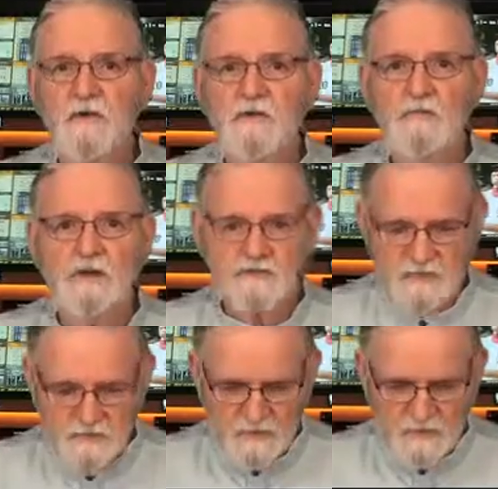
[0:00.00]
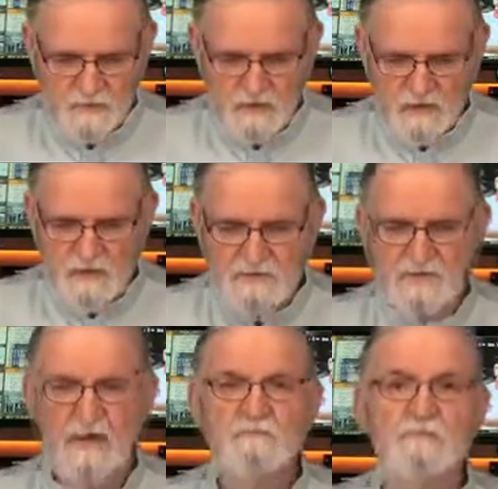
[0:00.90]
bowl bid, so you can bet all
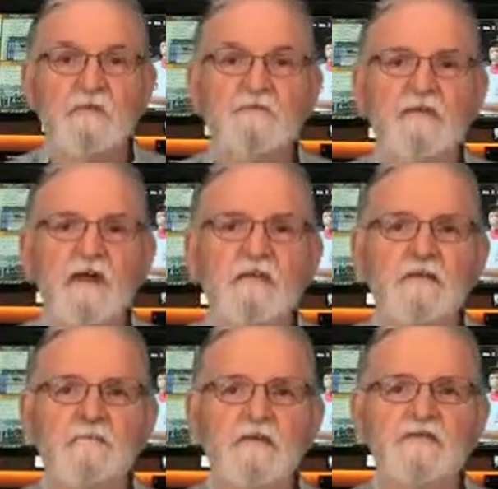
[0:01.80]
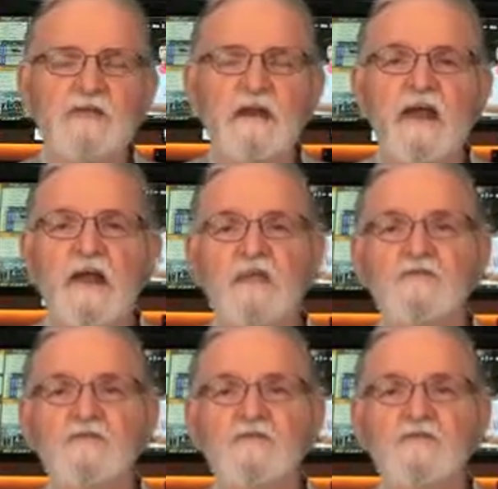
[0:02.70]
these teams will be firing their best shot.